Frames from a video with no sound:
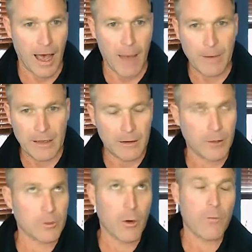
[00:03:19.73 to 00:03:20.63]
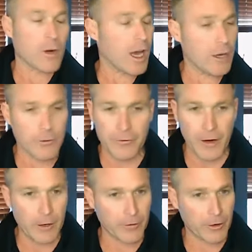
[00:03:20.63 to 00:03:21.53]
I mean, there was over 100
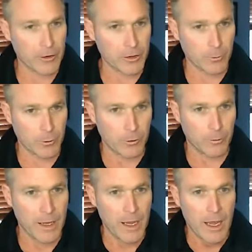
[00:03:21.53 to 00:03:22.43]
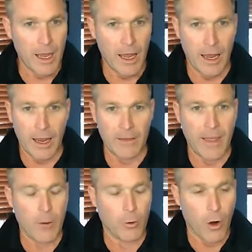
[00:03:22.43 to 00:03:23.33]
firefighters in the room,
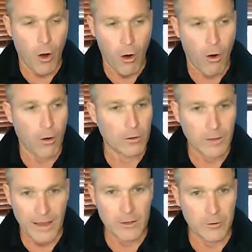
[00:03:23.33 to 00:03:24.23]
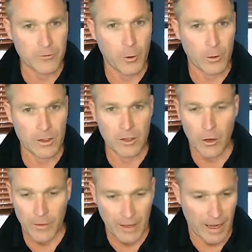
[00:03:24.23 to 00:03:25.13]
and they were all laser focused
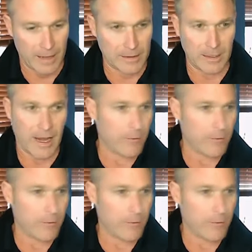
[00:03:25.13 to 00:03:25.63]
on the content.